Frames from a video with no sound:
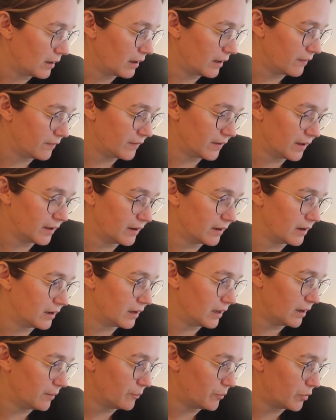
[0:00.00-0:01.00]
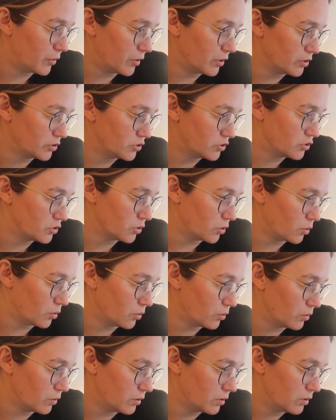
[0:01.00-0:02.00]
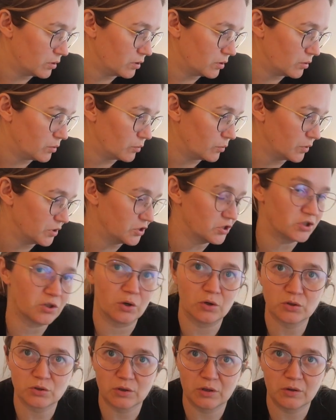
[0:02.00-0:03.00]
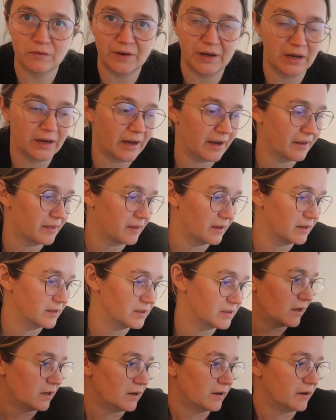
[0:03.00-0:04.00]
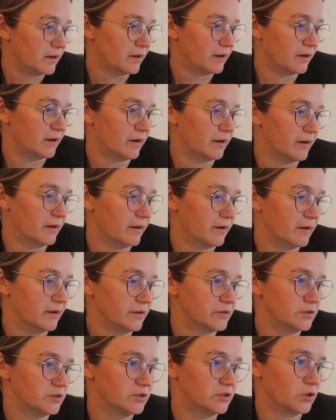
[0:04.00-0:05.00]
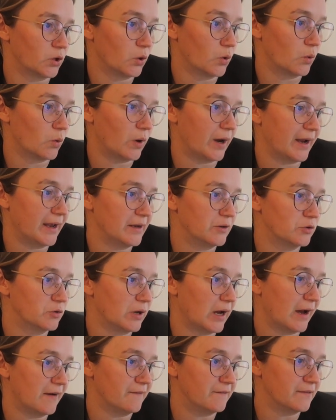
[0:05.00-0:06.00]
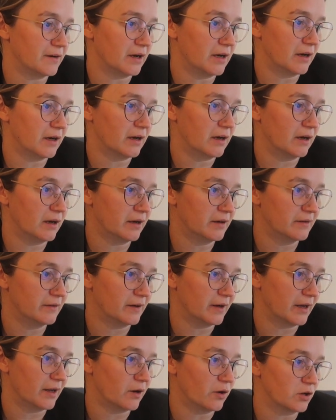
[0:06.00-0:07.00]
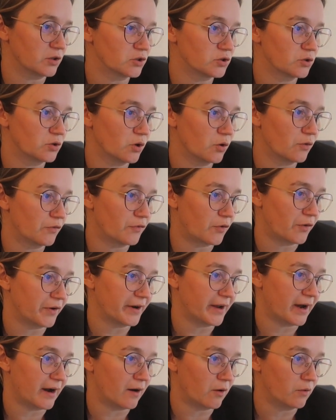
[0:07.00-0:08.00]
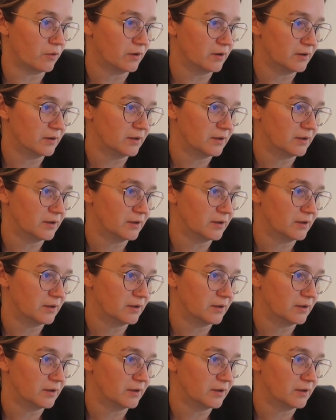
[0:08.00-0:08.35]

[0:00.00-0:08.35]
And then Emperor So, which is also a novella, I think is... Uh, so I do have a lot to go for now